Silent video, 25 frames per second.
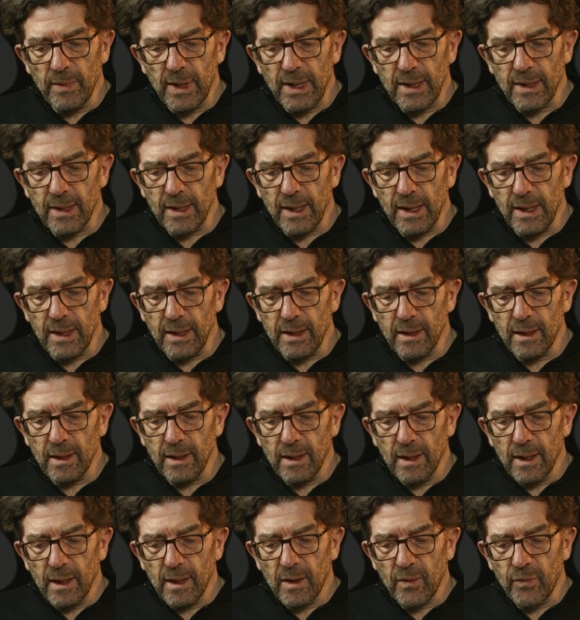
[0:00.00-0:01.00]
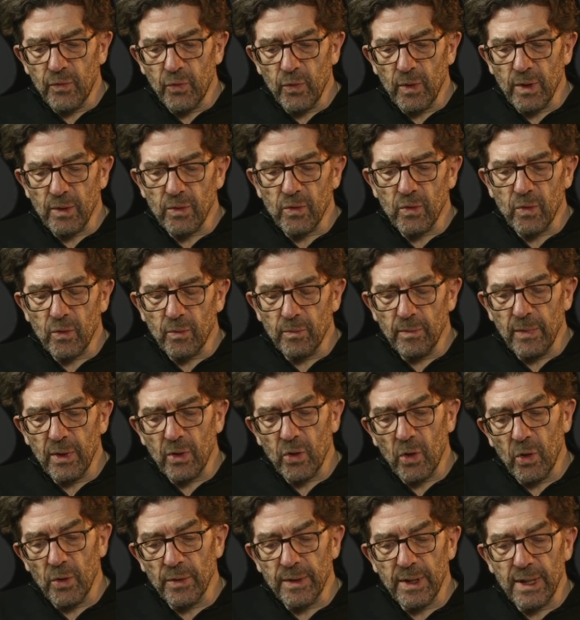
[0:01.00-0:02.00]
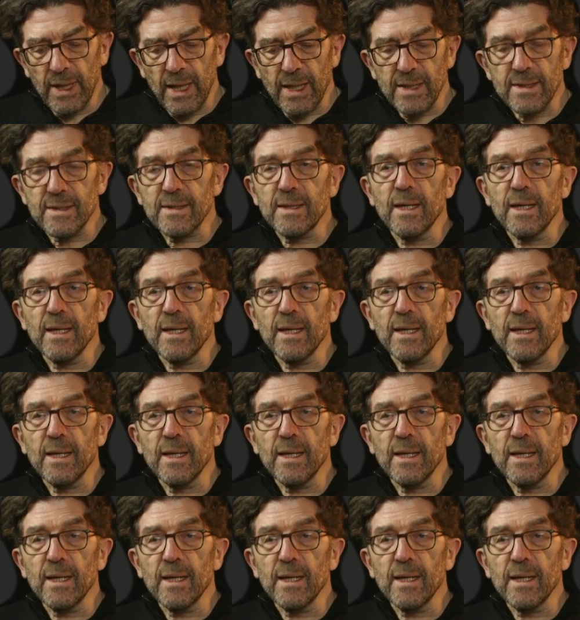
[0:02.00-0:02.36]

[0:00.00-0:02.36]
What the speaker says: and then if you want to go the next